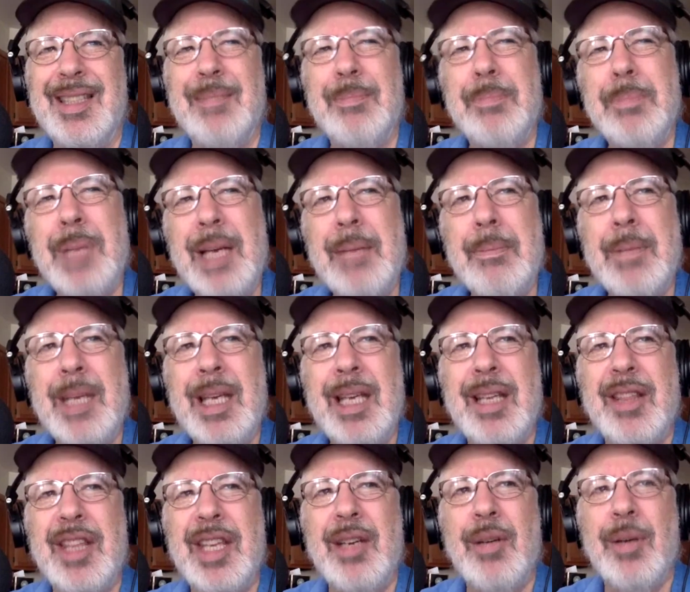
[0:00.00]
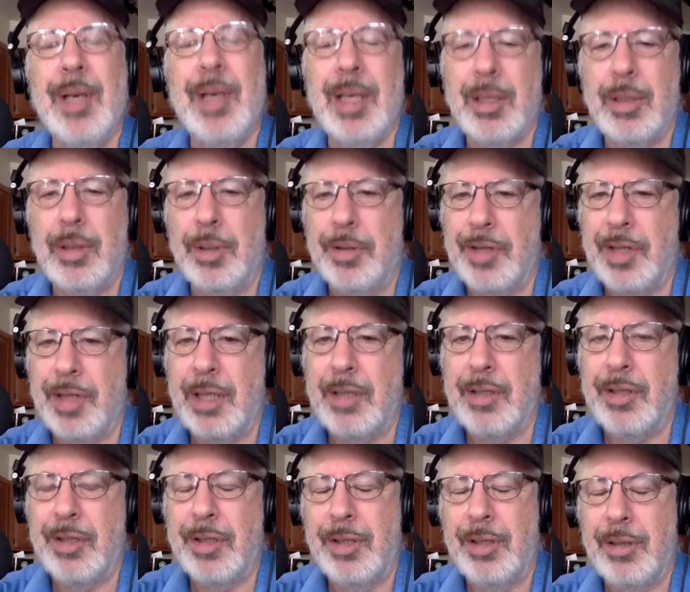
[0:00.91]
It might make theoretical
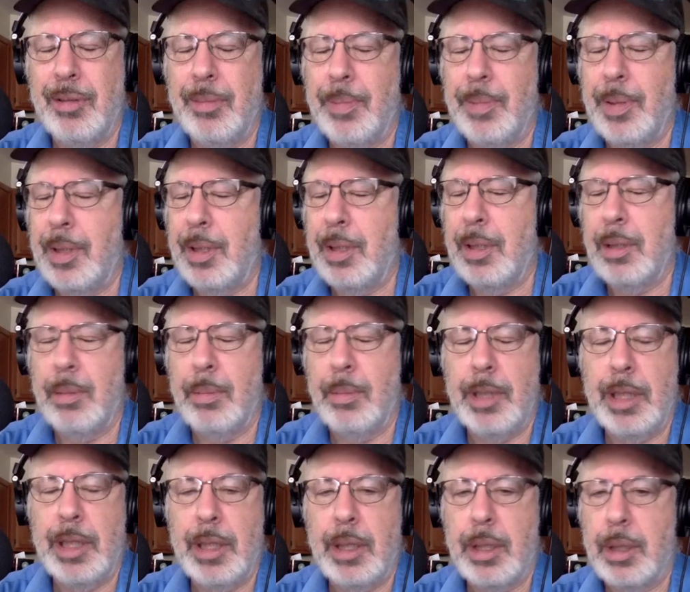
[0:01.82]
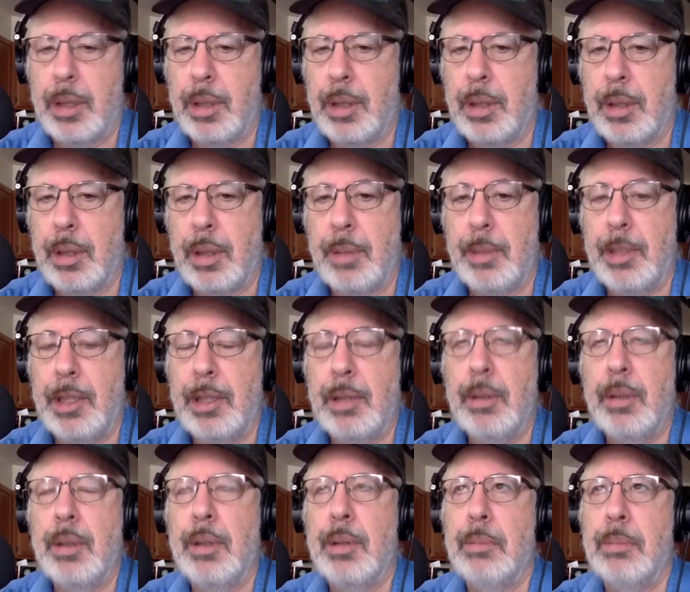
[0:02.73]
sense to you, but it'll make, I
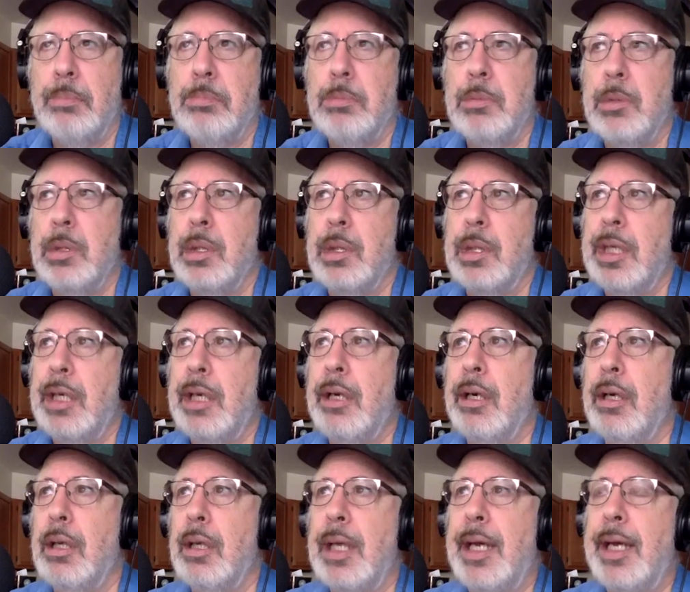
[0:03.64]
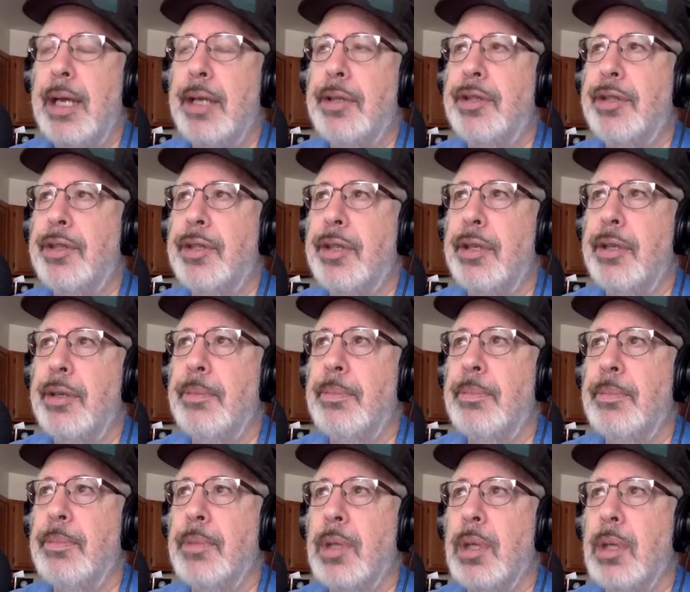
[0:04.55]
mean, in our last
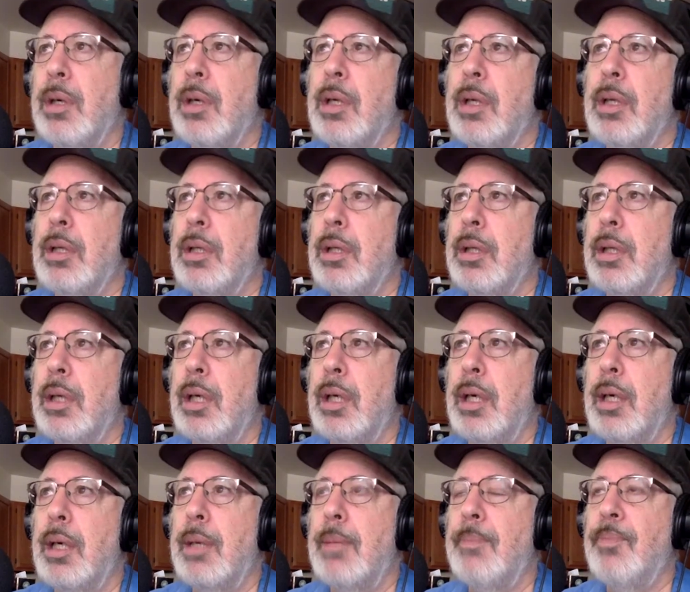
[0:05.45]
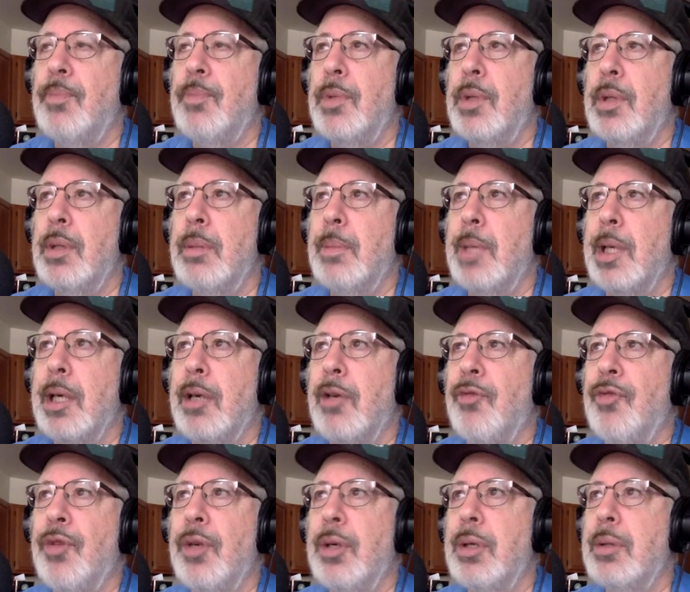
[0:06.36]
um, call, um,
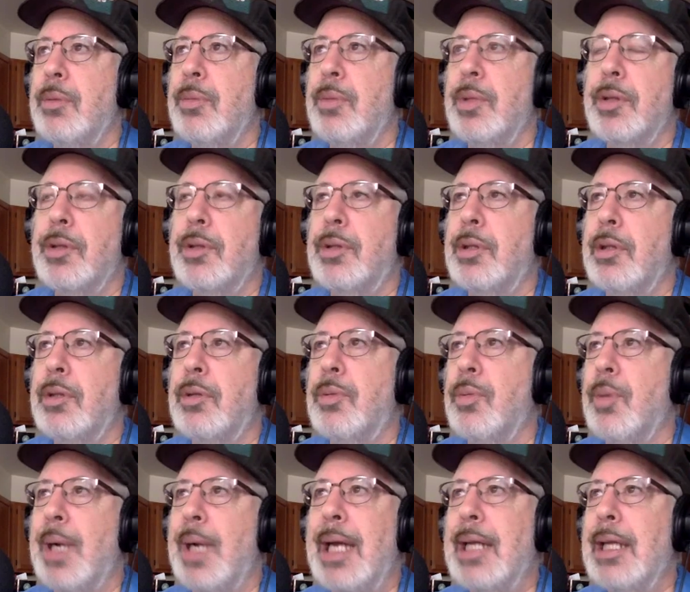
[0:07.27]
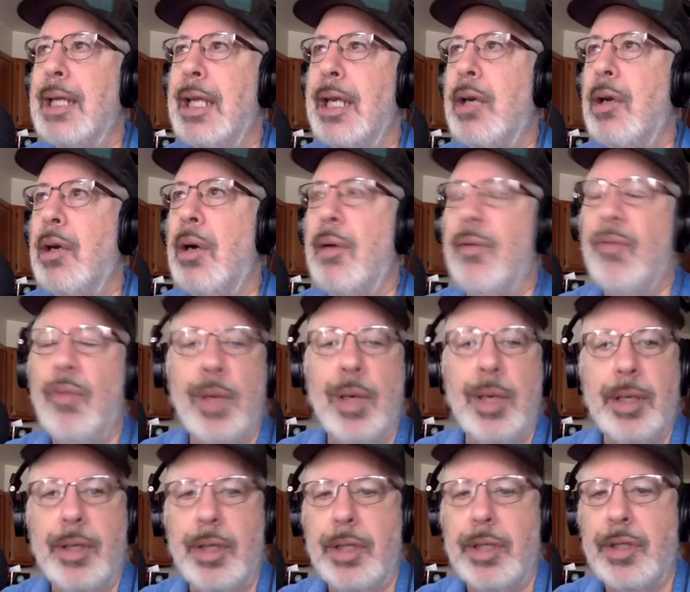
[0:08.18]
Michael Fortin was just rattling off
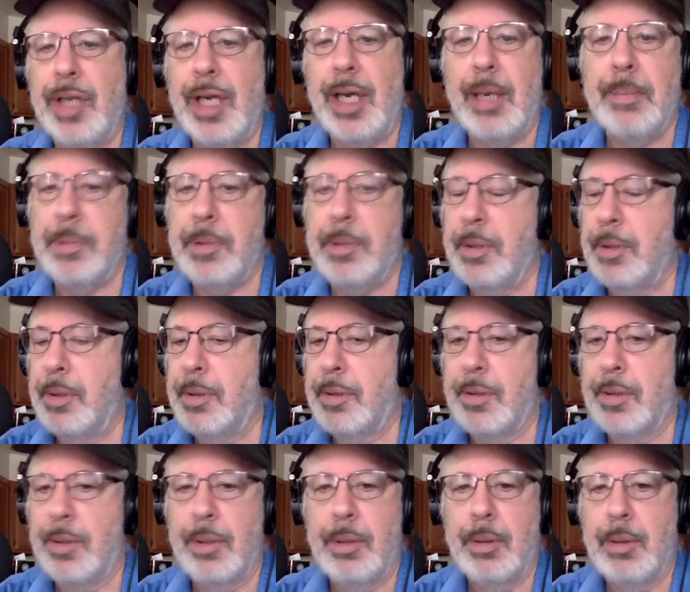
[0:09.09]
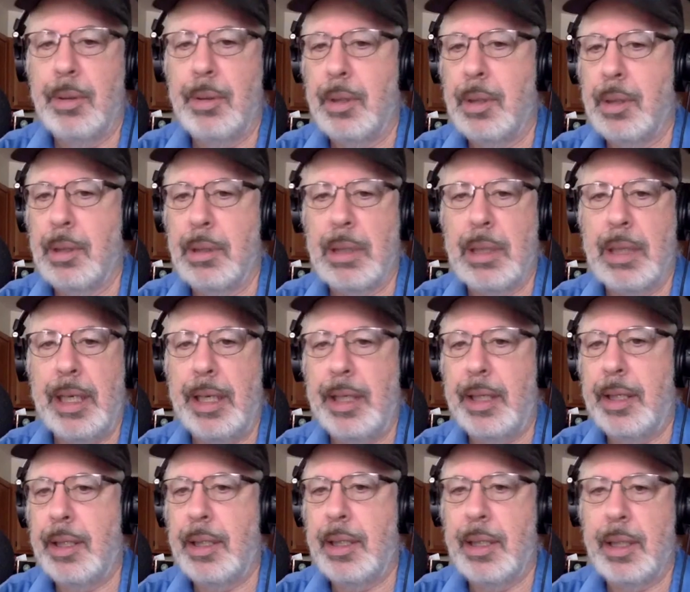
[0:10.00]
one of the chapters
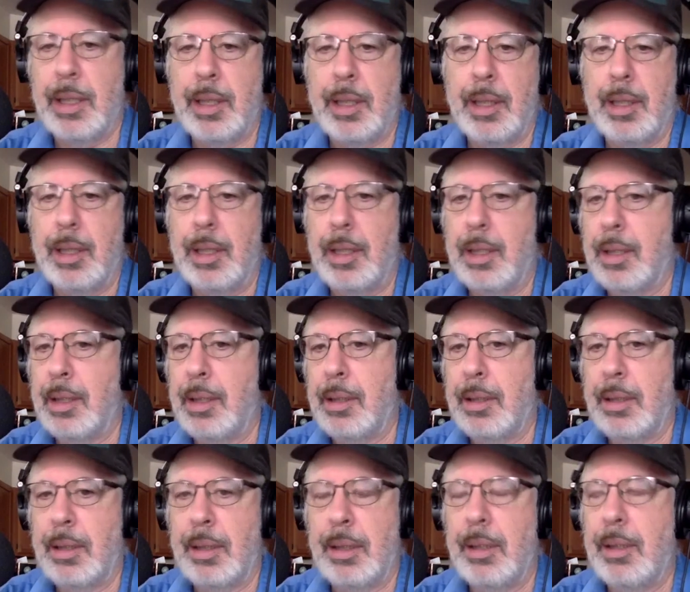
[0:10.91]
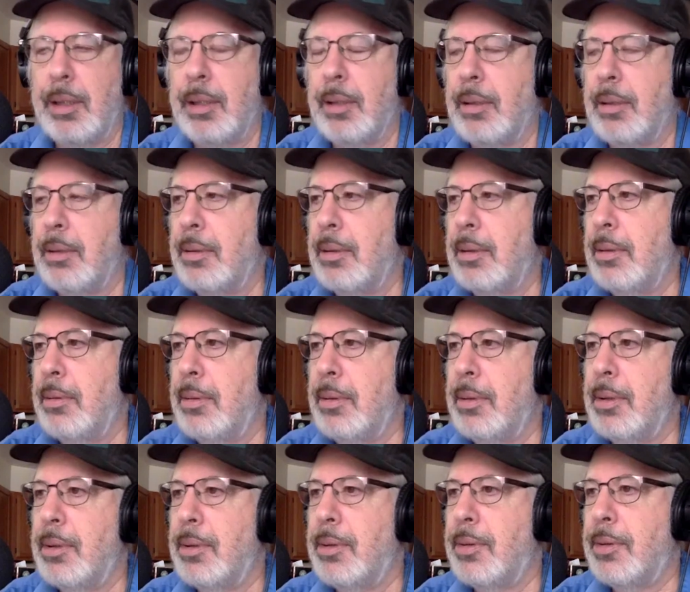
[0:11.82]
like, uh, you know, it
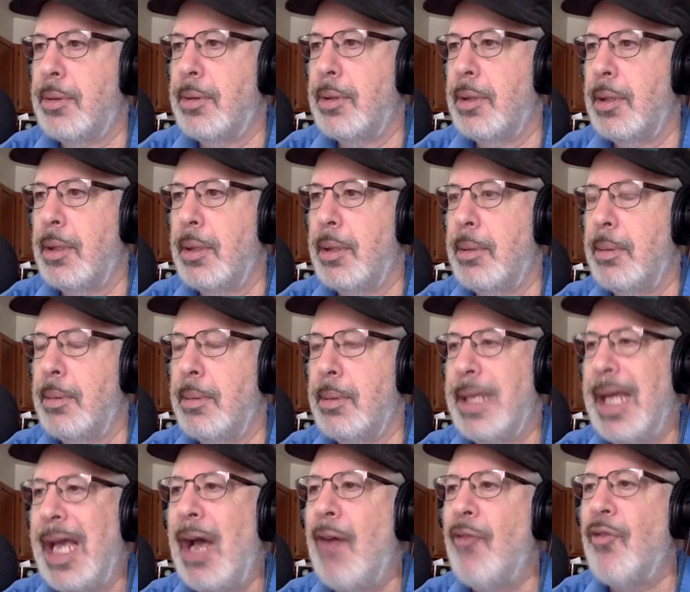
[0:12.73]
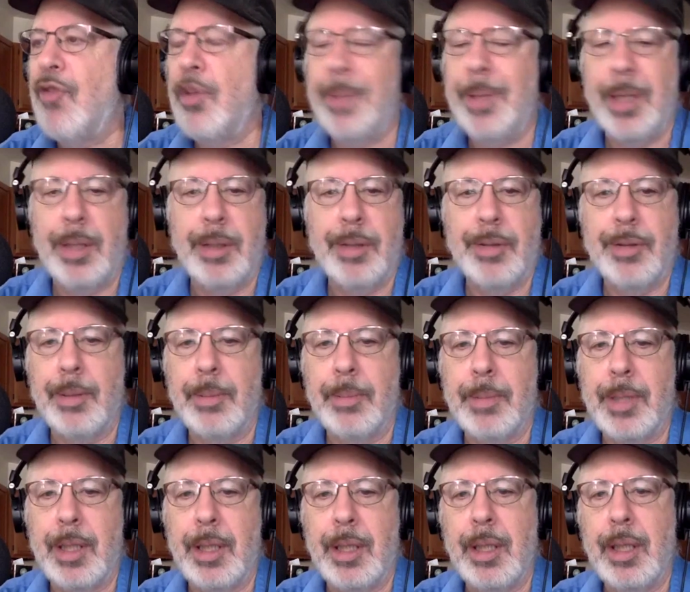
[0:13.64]
was uh, the alphabet or
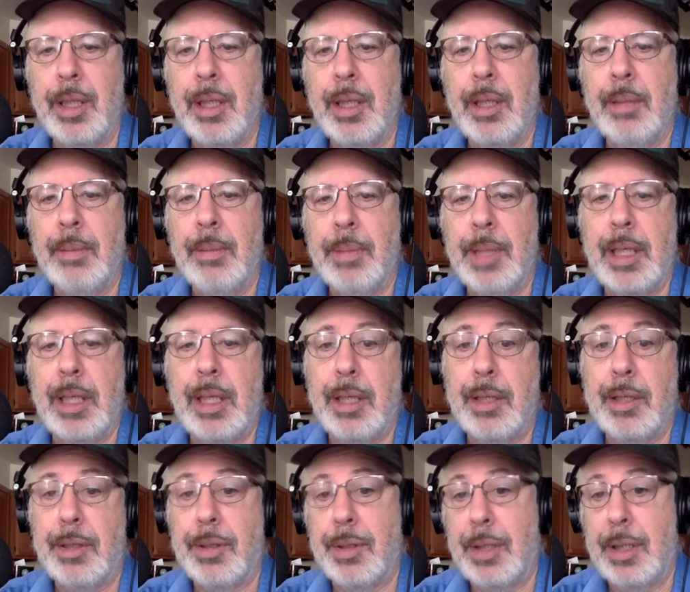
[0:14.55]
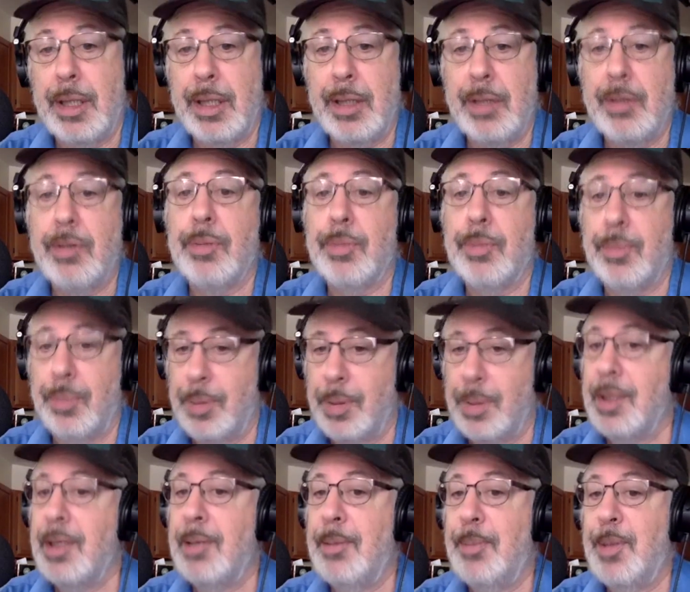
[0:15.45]
something, because he's
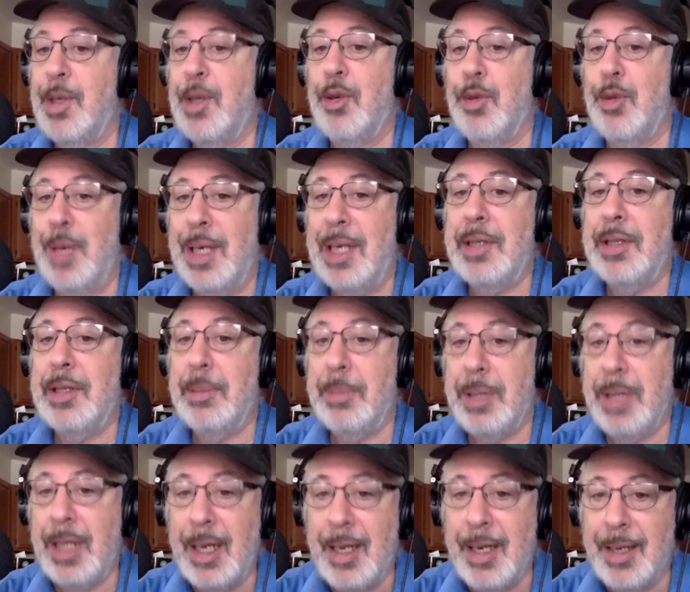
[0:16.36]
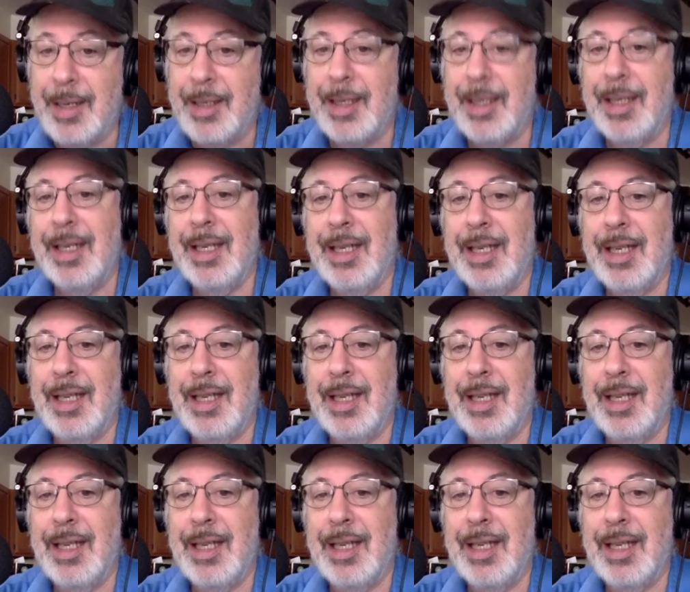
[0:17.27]
really been around the block oh.